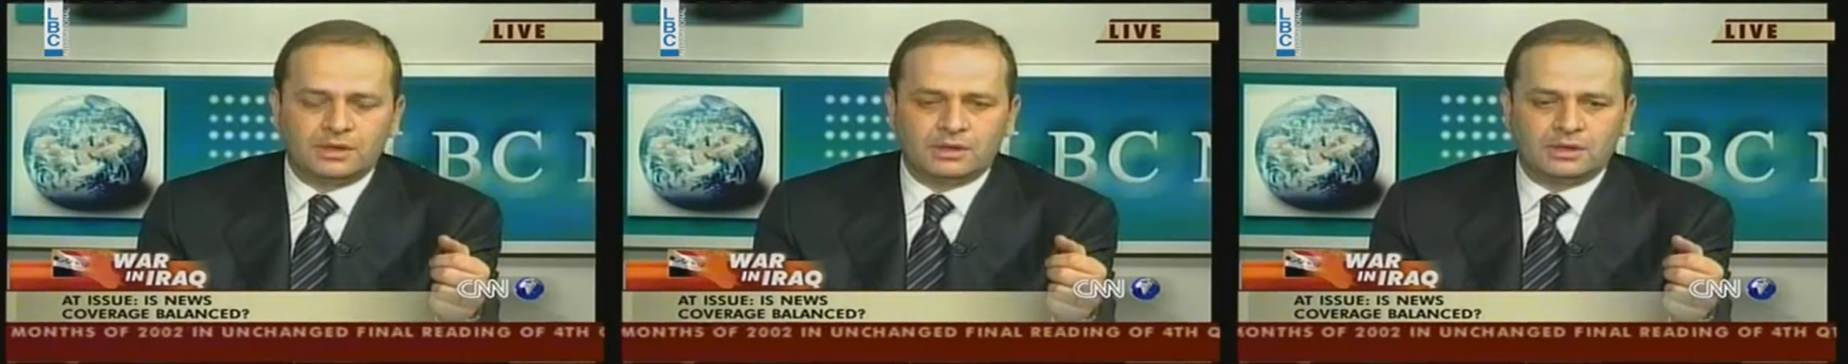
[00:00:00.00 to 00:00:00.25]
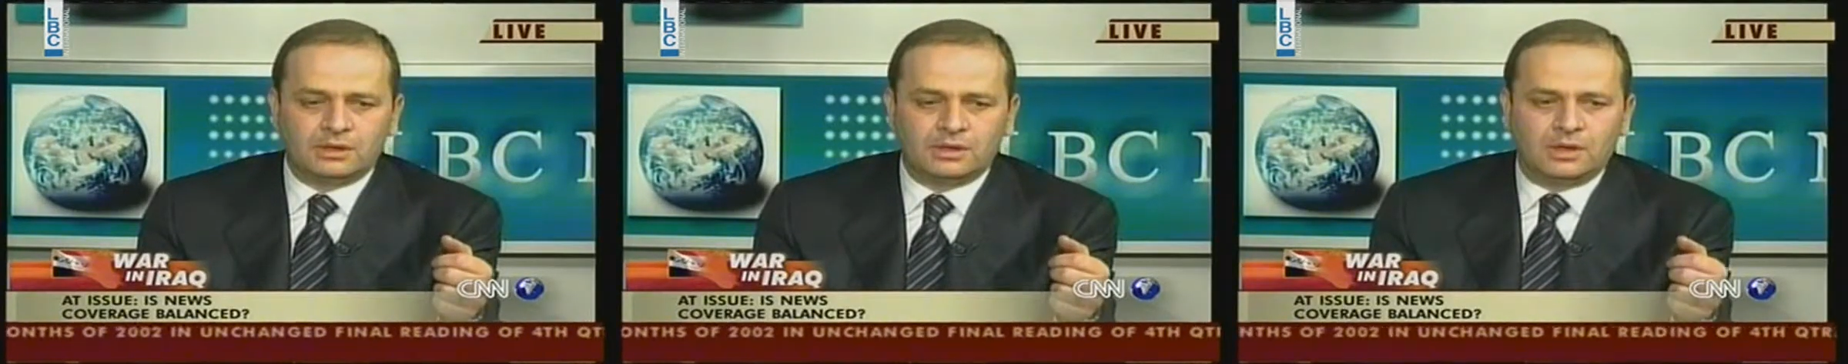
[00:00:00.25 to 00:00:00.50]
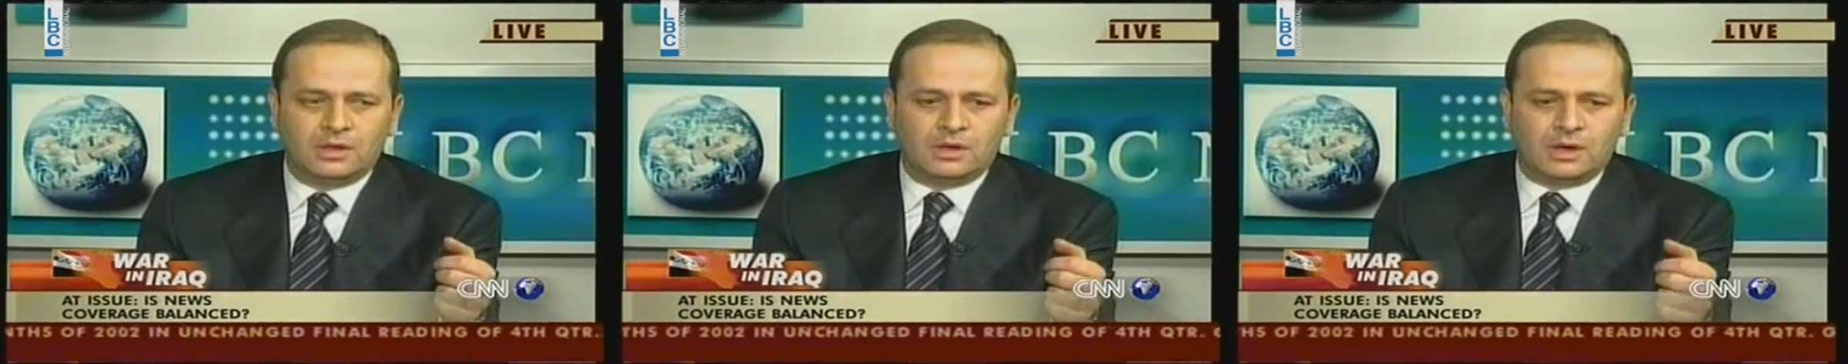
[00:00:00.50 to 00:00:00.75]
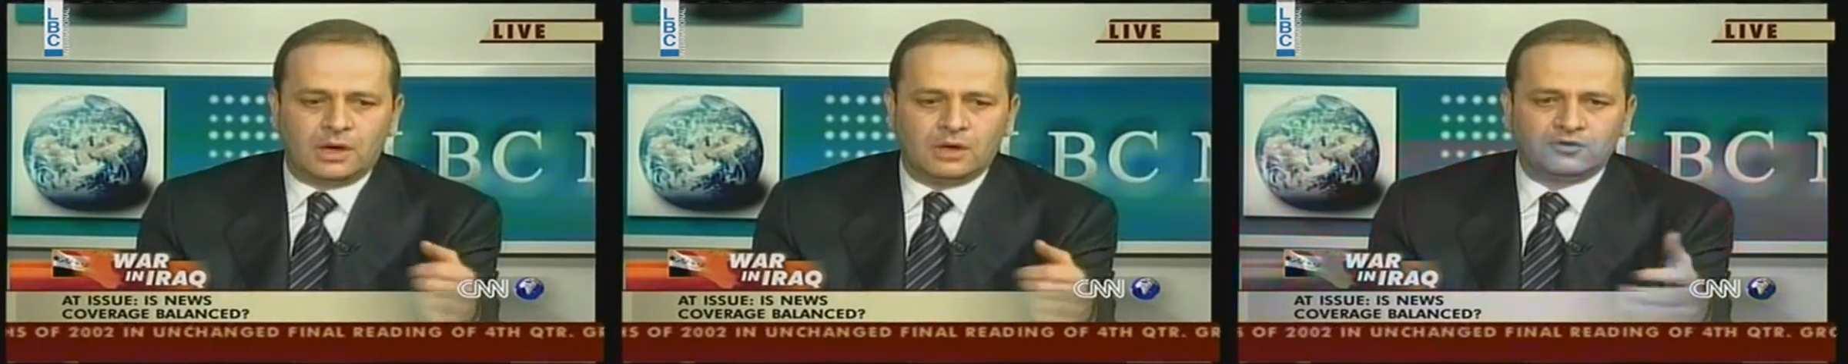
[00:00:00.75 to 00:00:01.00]

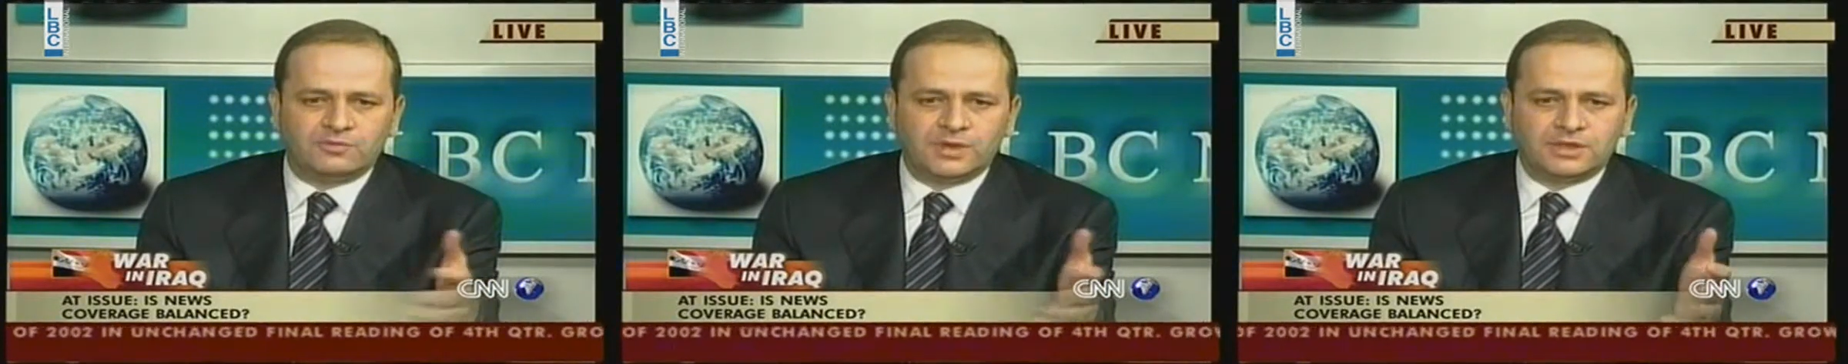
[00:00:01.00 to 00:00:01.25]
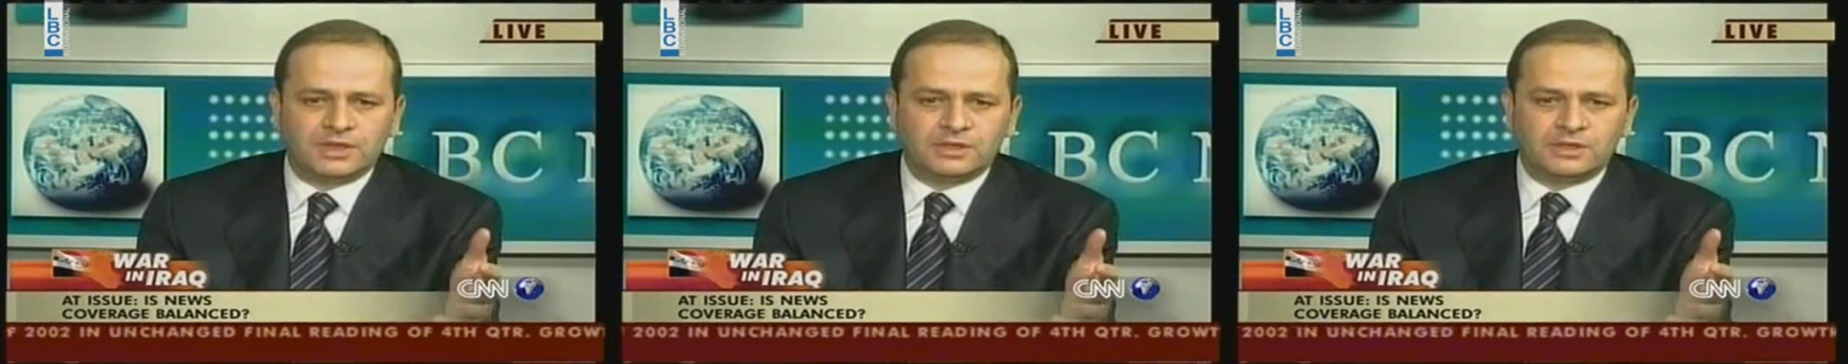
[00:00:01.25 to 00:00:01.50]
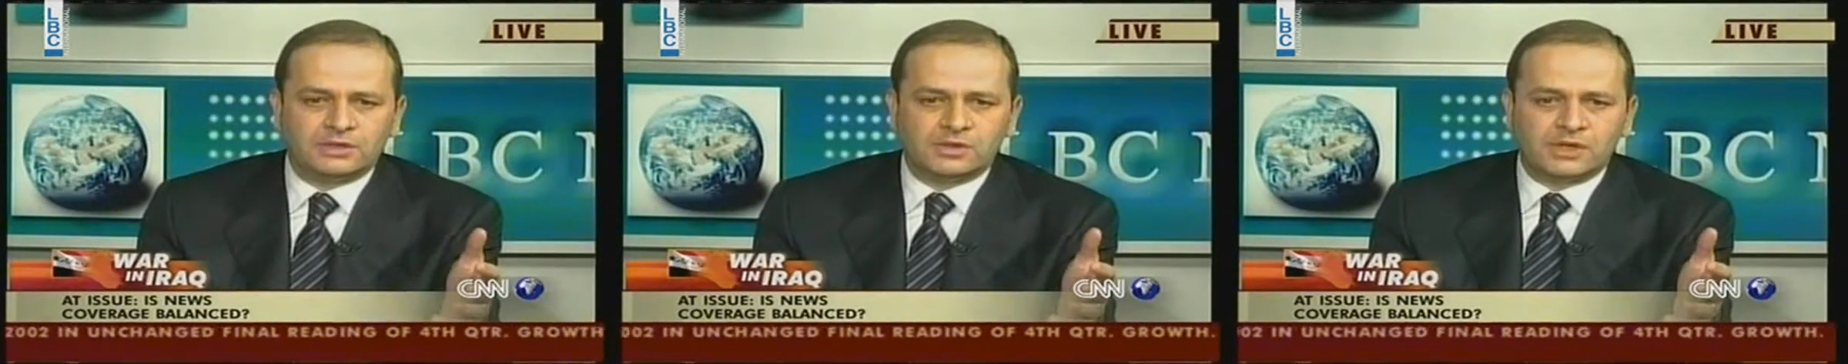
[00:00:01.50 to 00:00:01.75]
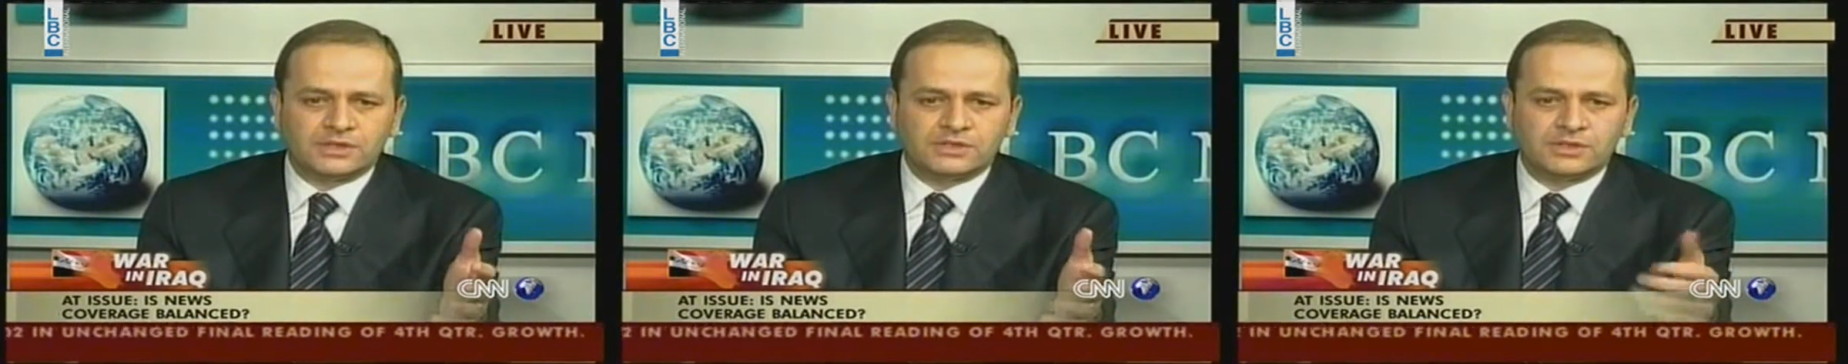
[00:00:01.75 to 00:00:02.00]
out of Baghdad in the
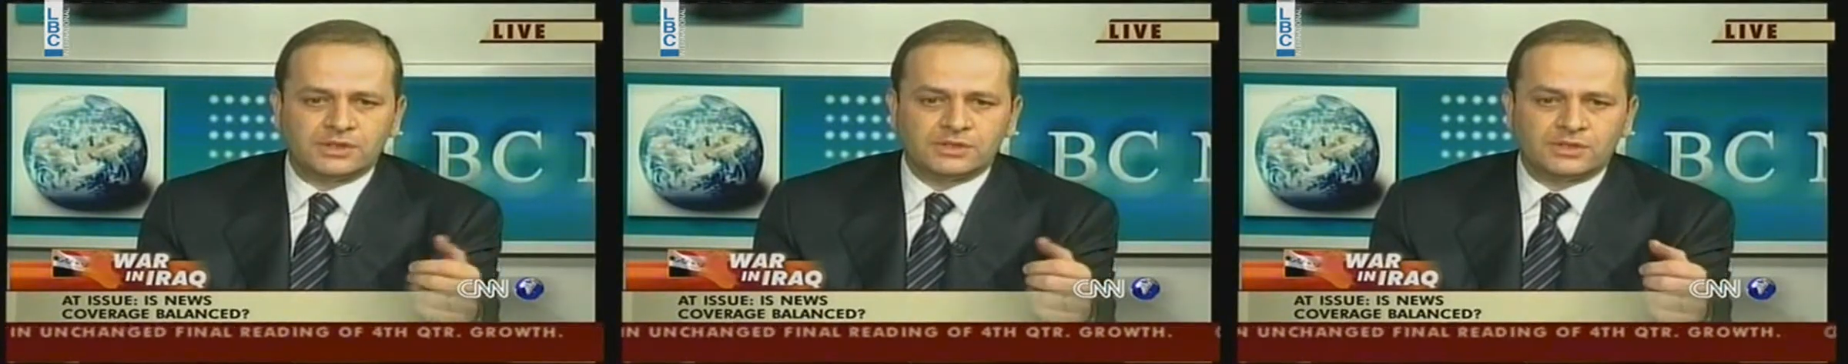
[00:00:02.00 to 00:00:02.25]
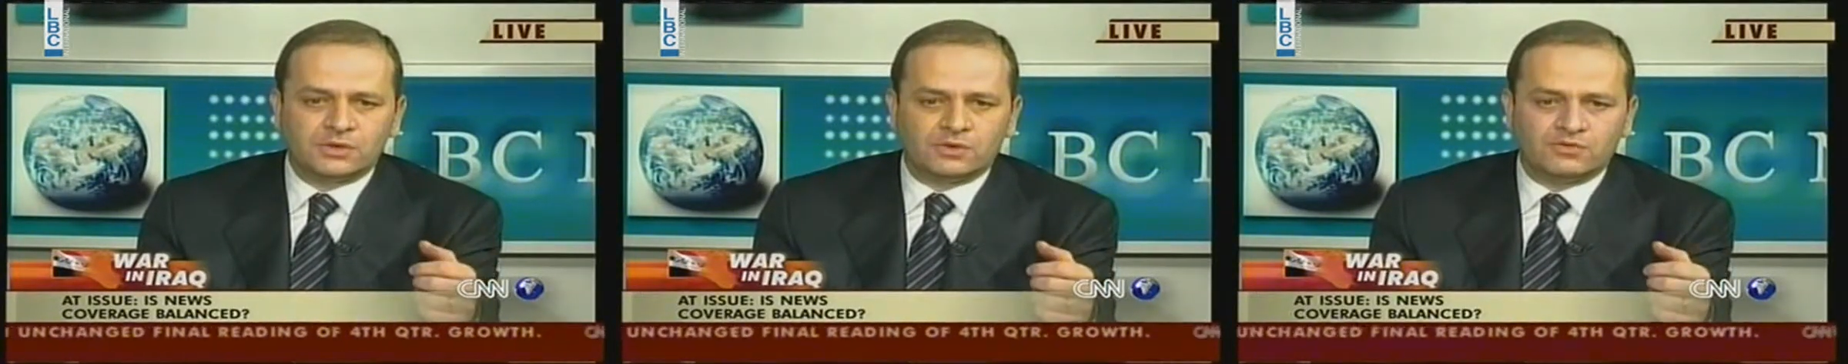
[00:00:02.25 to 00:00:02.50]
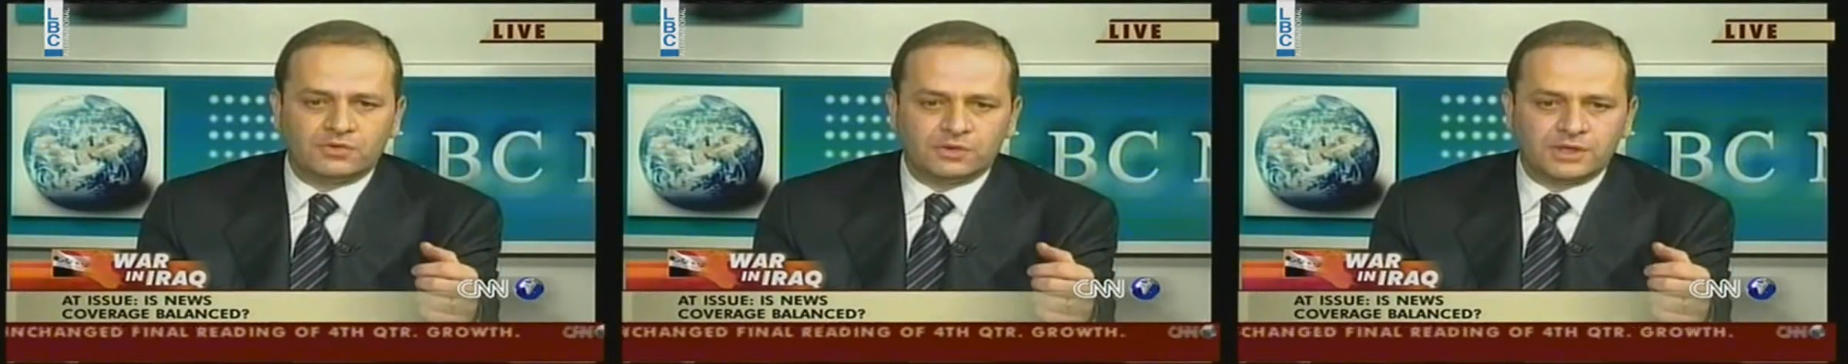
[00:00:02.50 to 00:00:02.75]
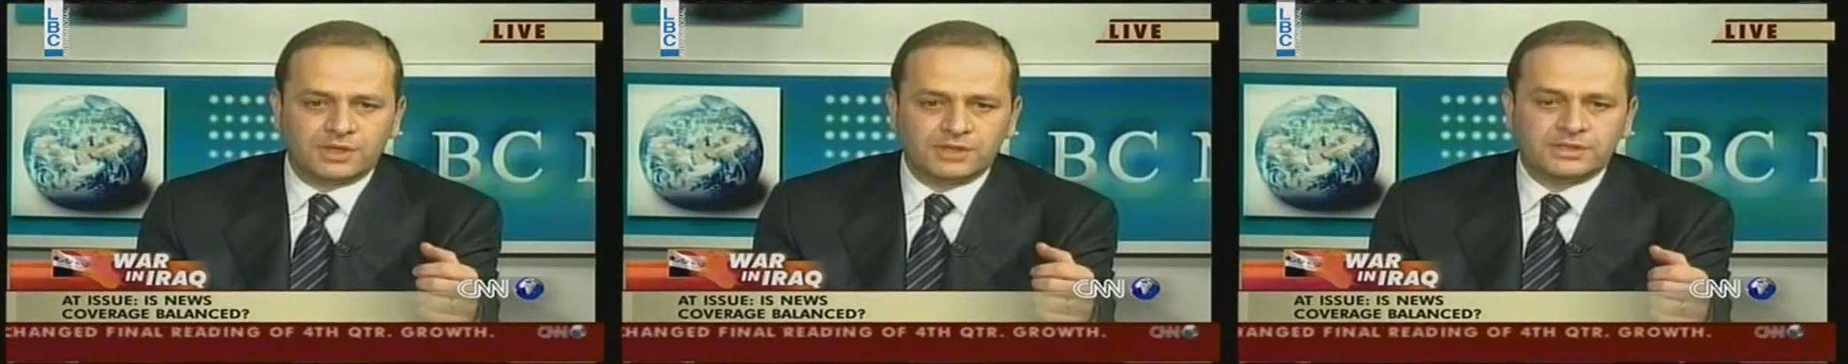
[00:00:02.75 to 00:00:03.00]
last 3 or 4
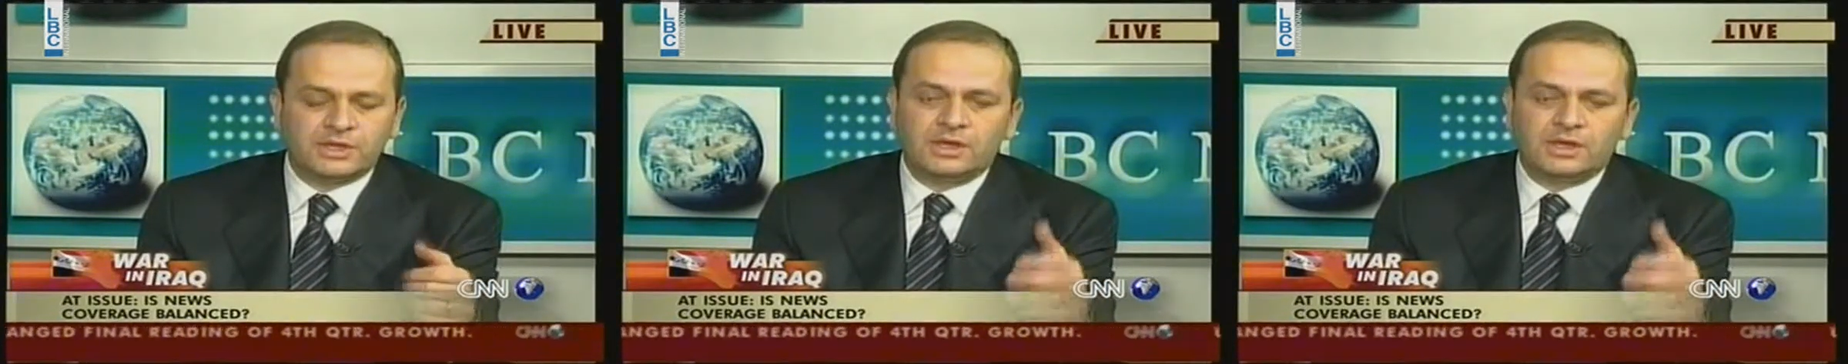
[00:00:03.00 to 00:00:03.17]
days.